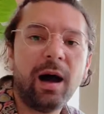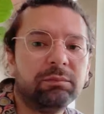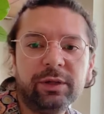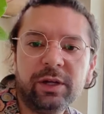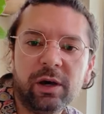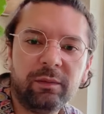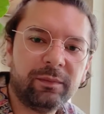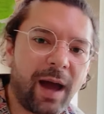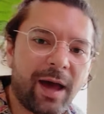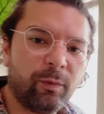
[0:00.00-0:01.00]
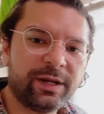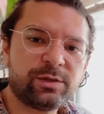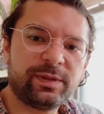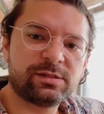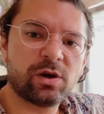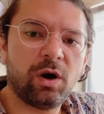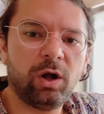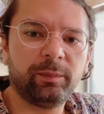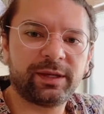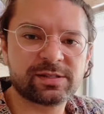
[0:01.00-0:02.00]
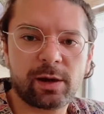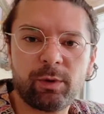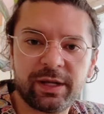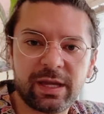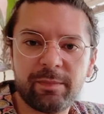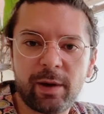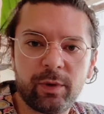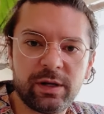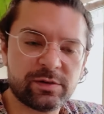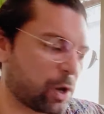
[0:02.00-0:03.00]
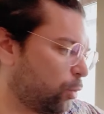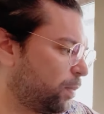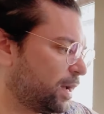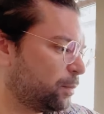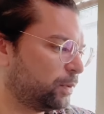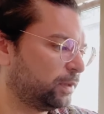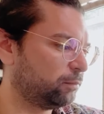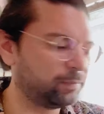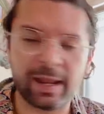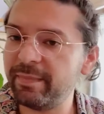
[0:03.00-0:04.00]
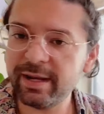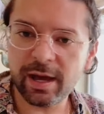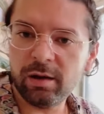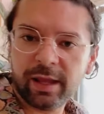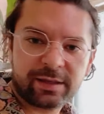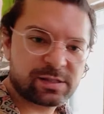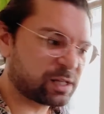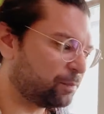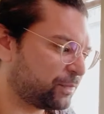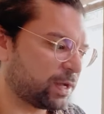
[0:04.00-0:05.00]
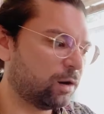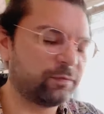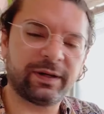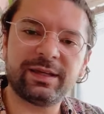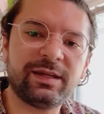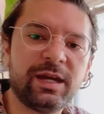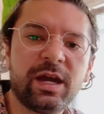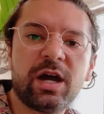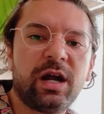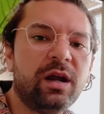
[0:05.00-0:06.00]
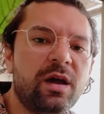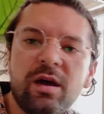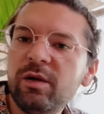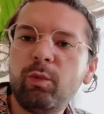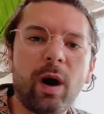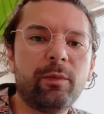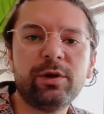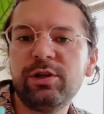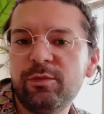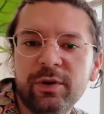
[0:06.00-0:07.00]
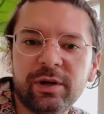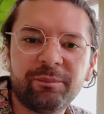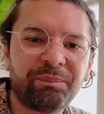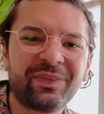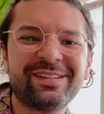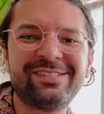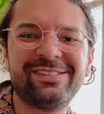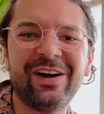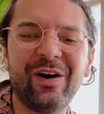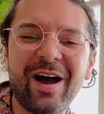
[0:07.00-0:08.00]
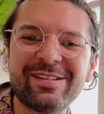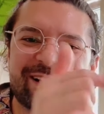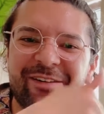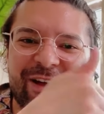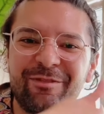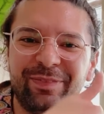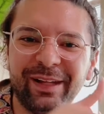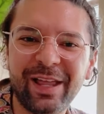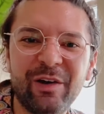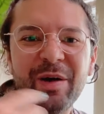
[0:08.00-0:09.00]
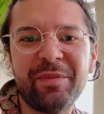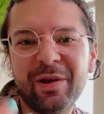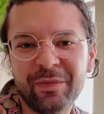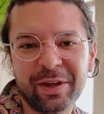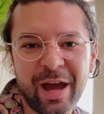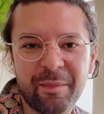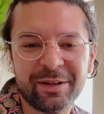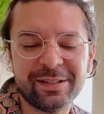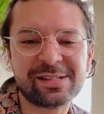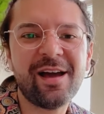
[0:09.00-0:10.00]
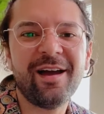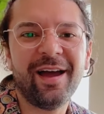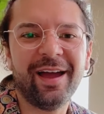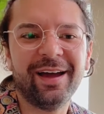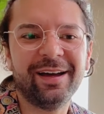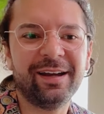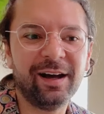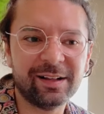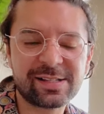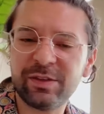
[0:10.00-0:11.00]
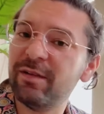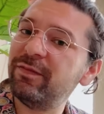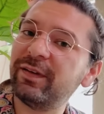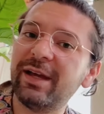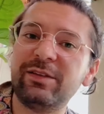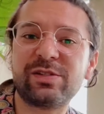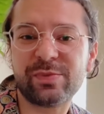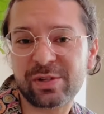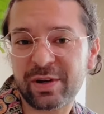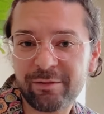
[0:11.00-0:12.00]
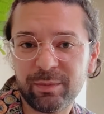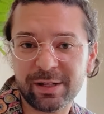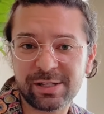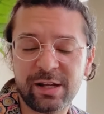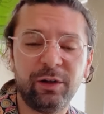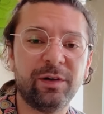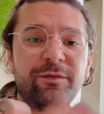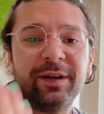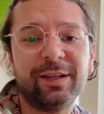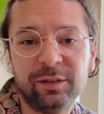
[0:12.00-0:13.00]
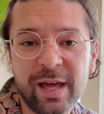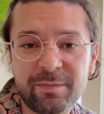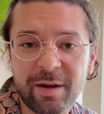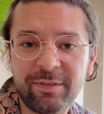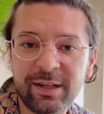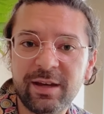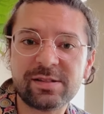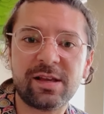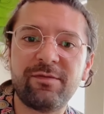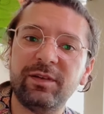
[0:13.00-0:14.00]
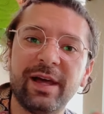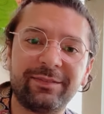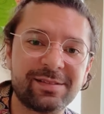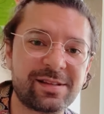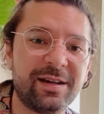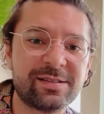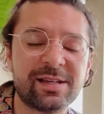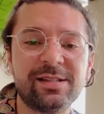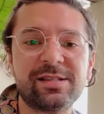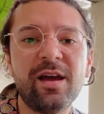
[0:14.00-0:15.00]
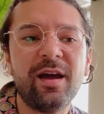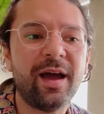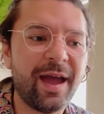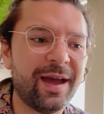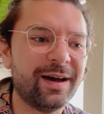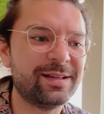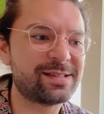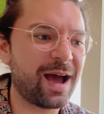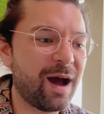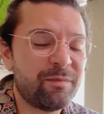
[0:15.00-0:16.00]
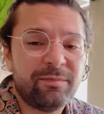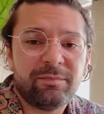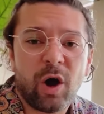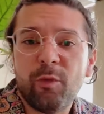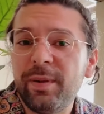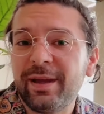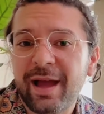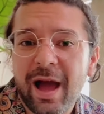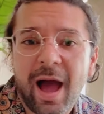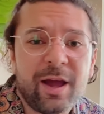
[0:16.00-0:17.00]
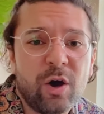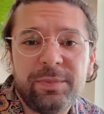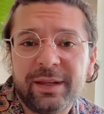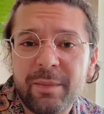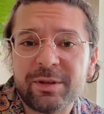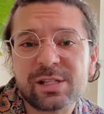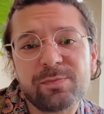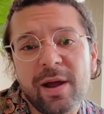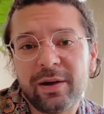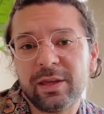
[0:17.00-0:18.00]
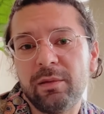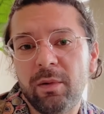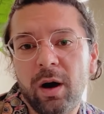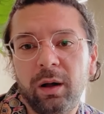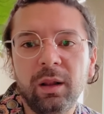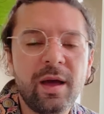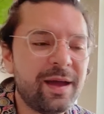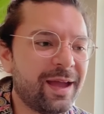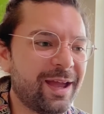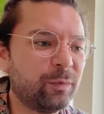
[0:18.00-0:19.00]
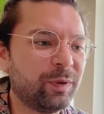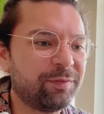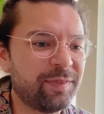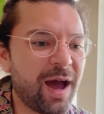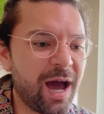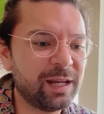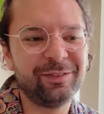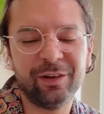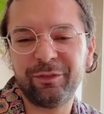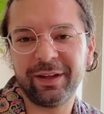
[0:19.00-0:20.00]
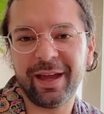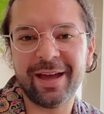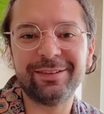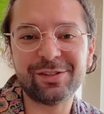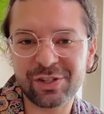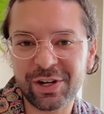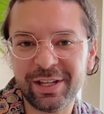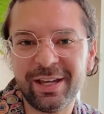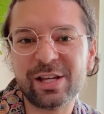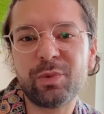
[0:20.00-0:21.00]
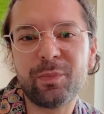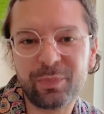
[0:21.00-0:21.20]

you know, I don't want it to be tall because I want to keep my windows open, but let me know, like, something over here. What would you put? So sound off below, let me know in the comments. And also don't forget to subscribe to my channel. Don't forget to like my videos if you like this content. And I hope that I'm inspiring you all. And with that, don't forget, the journey is what